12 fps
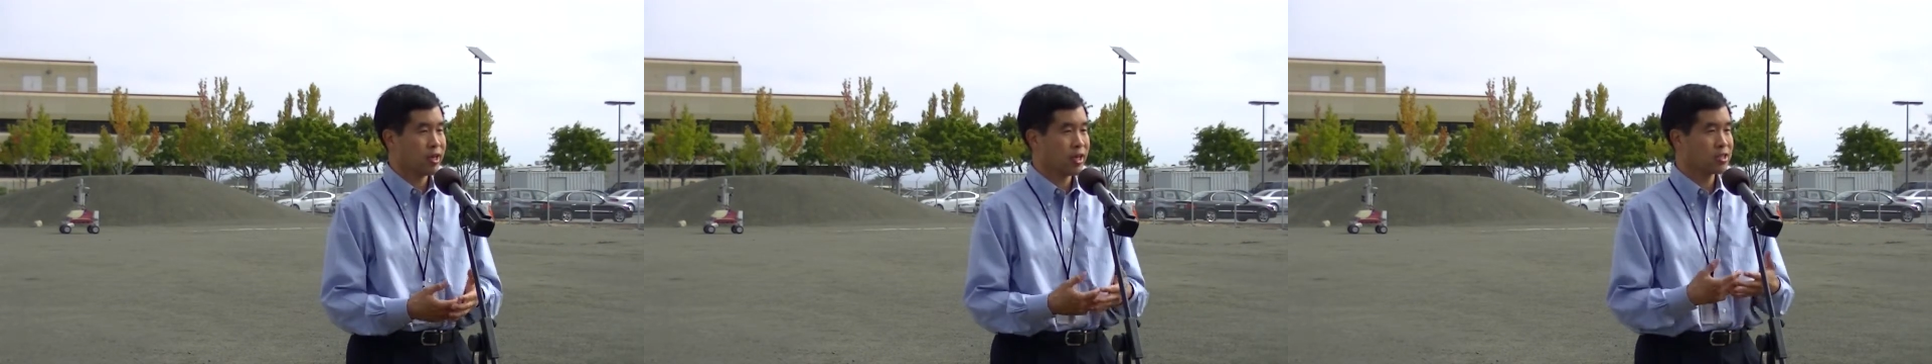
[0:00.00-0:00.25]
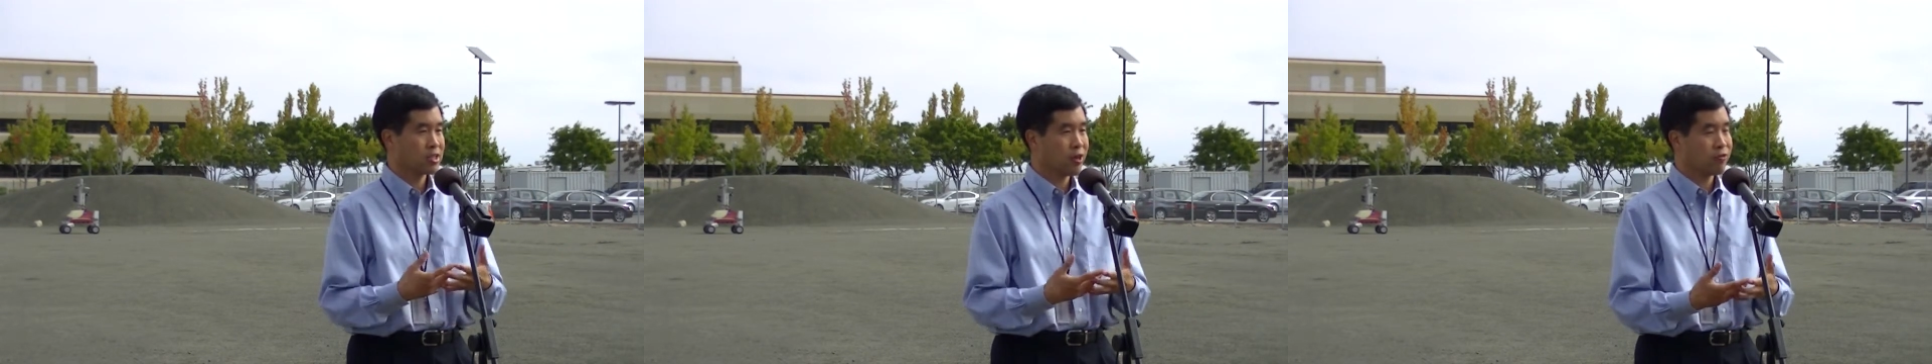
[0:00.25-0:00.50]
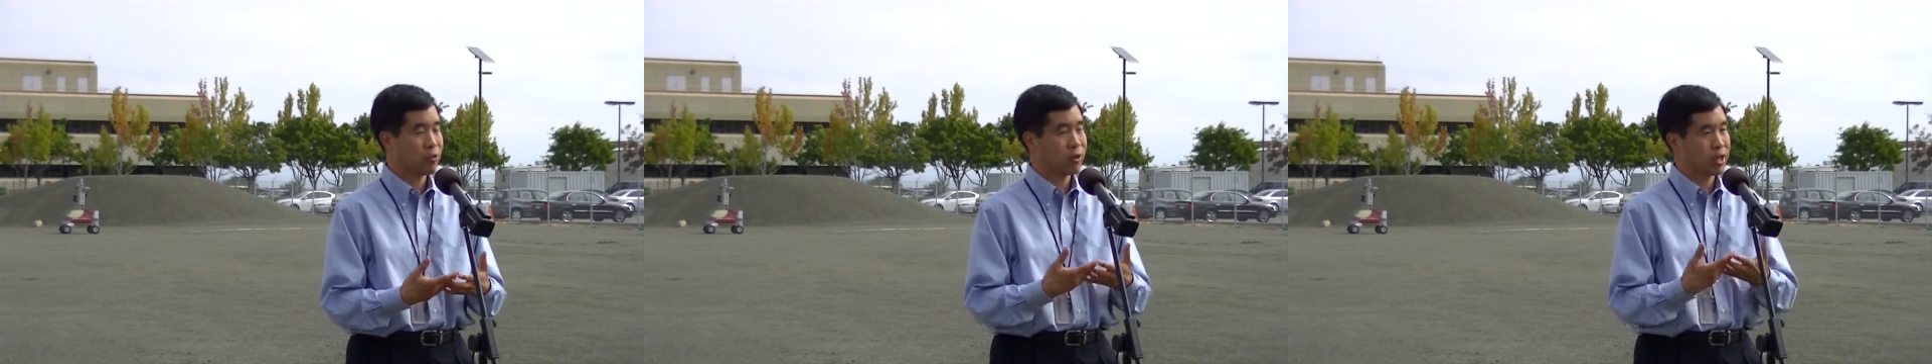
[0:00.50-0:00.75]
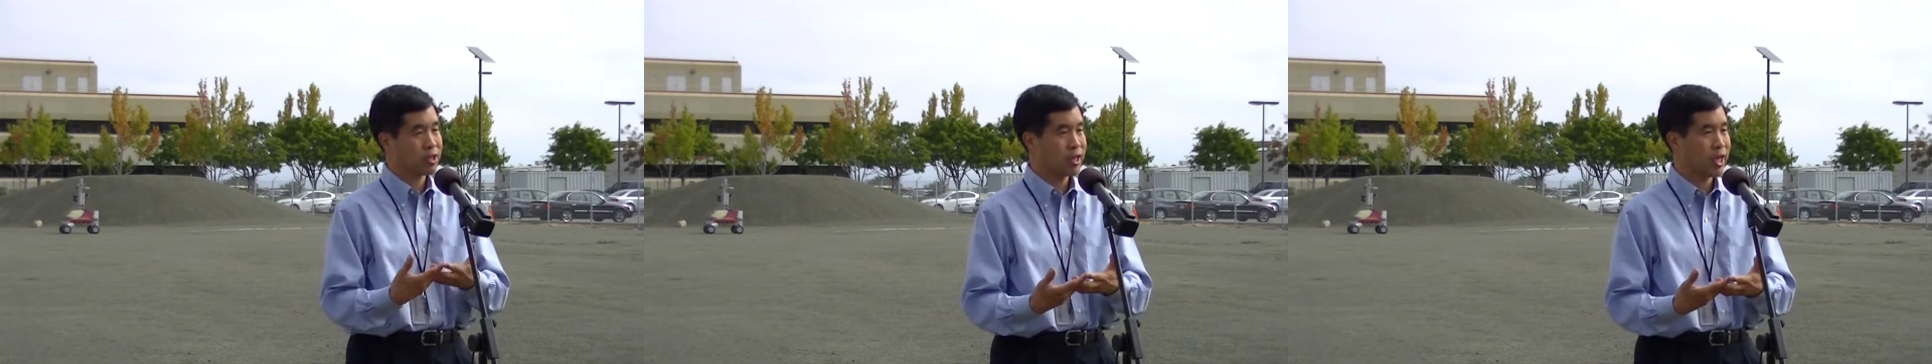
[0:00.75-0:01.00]
is stuff that we
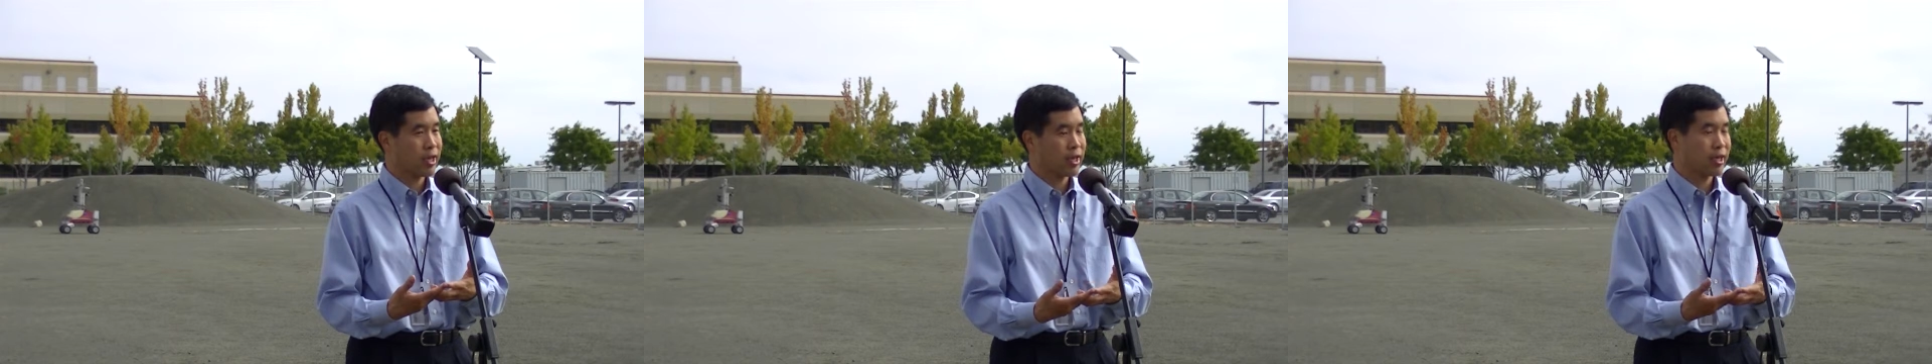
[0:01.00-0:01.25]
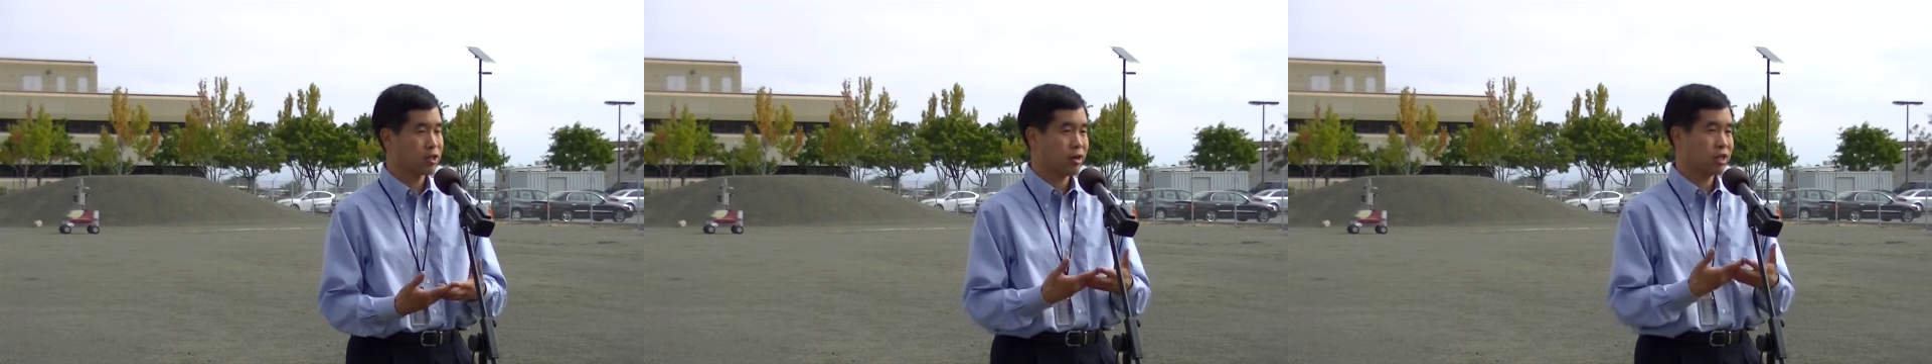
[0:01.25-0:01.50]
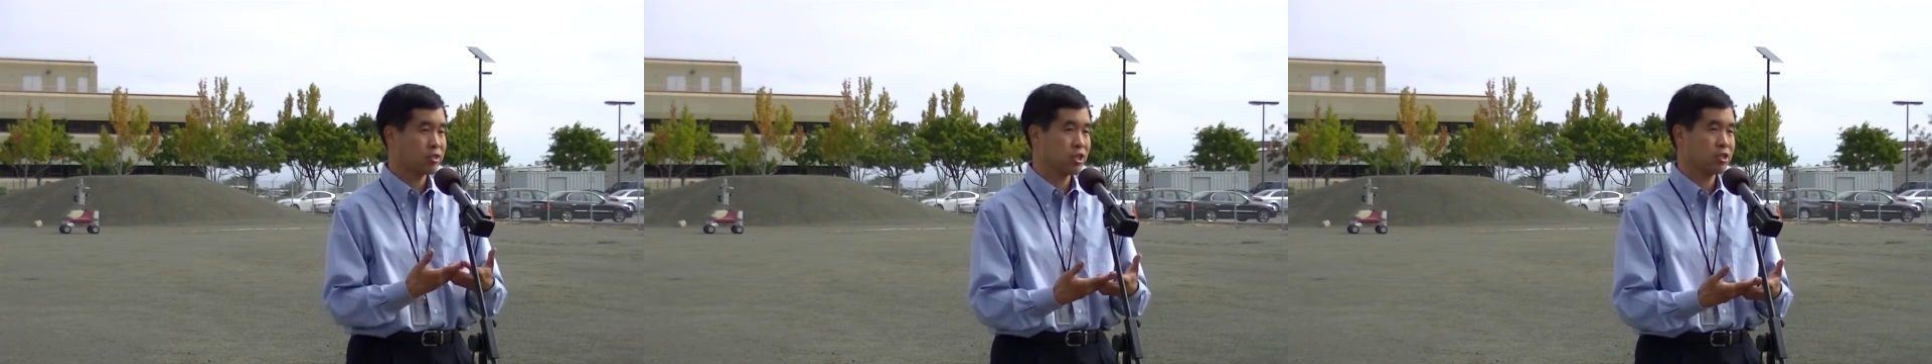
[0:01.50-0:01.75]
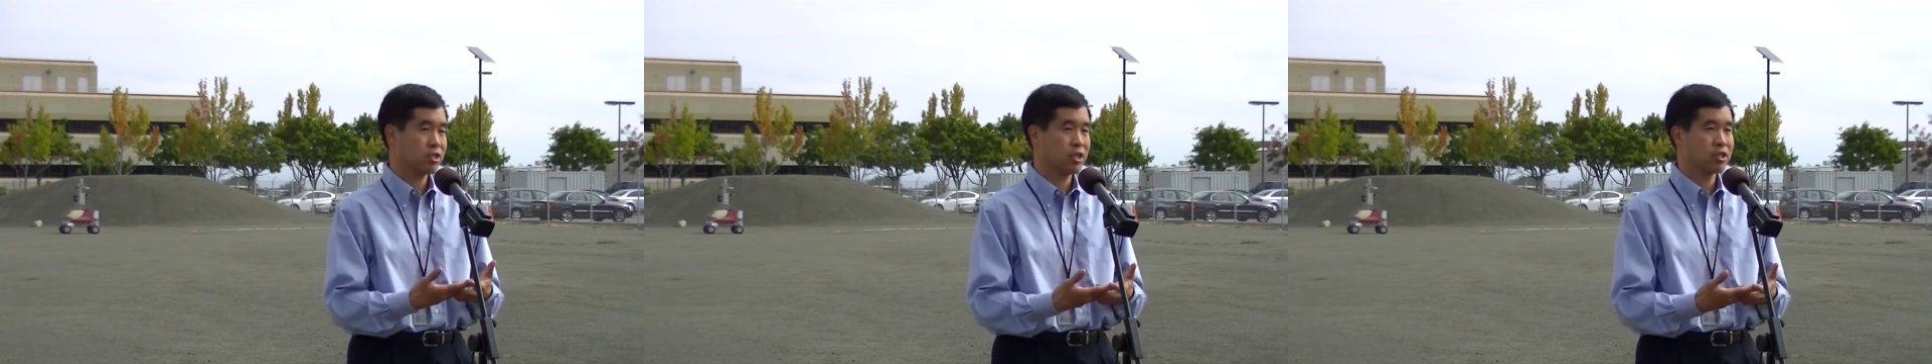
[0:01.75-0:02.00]
can take and
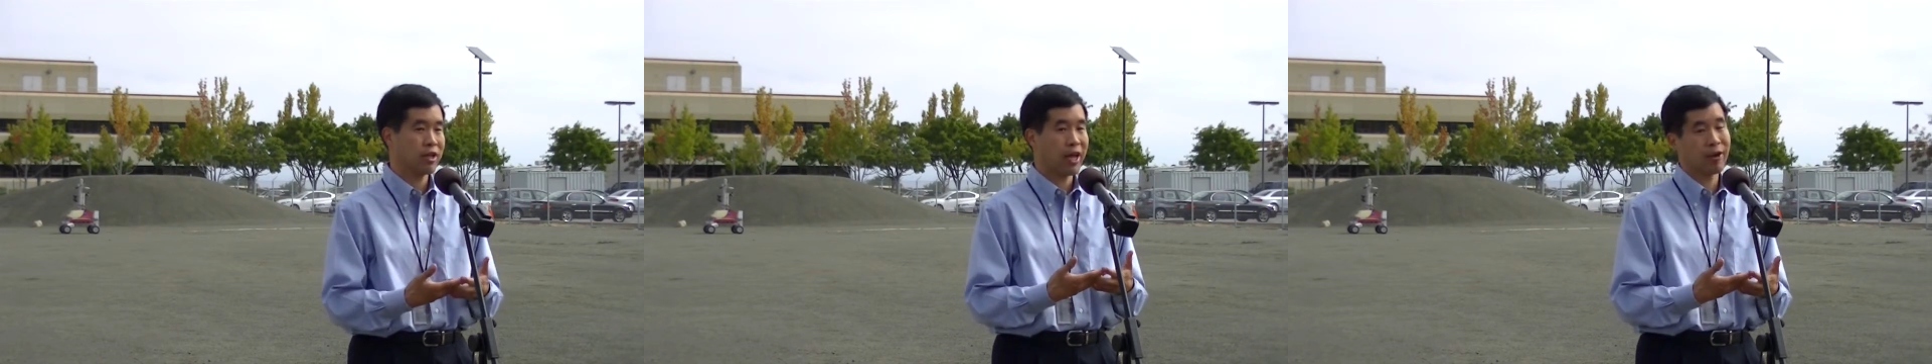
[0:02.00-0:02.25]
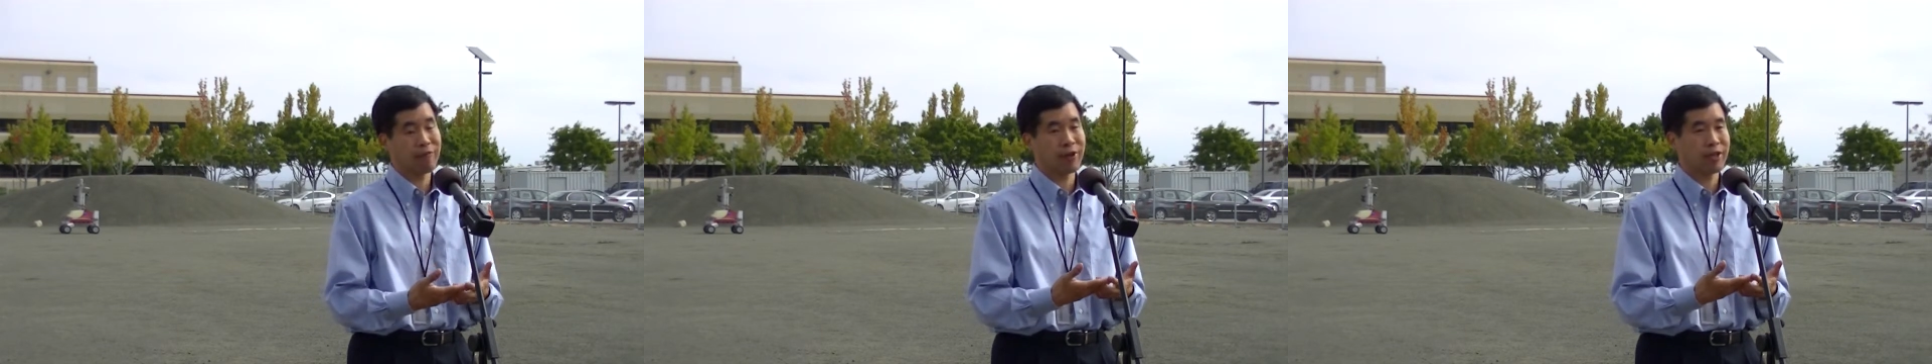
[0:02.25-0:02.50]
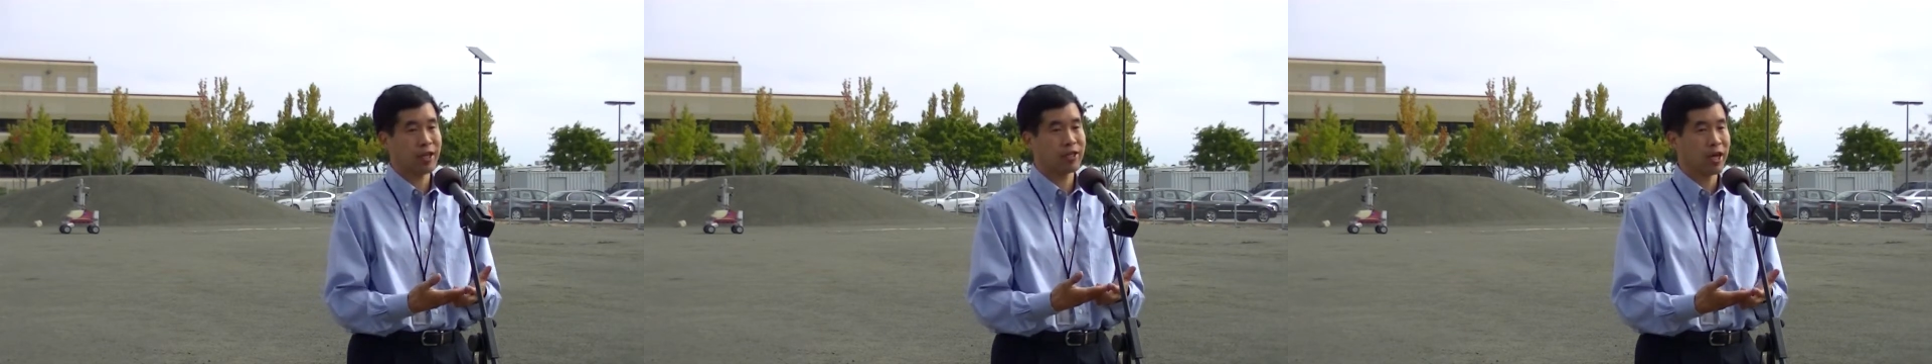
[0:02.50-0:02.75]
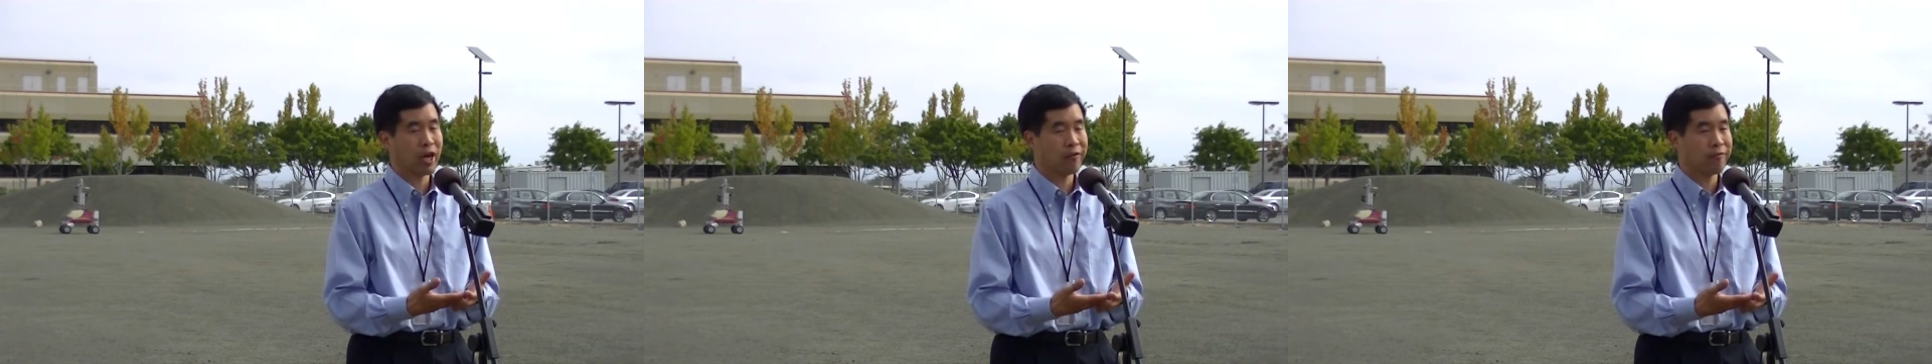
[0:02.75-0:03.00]
transition into everyday
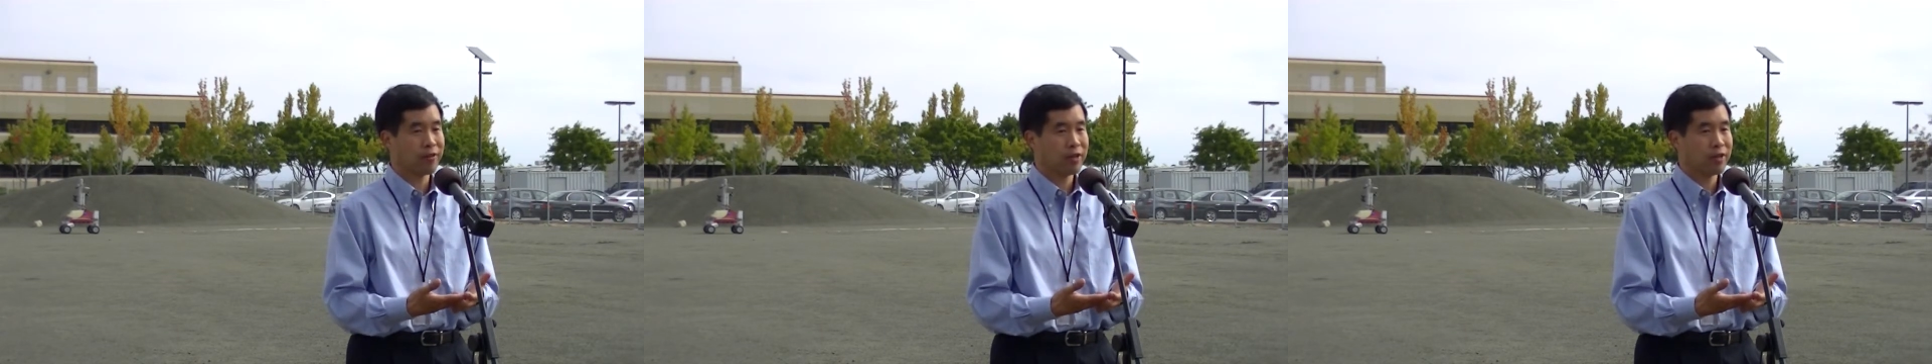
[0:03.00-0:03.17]
life.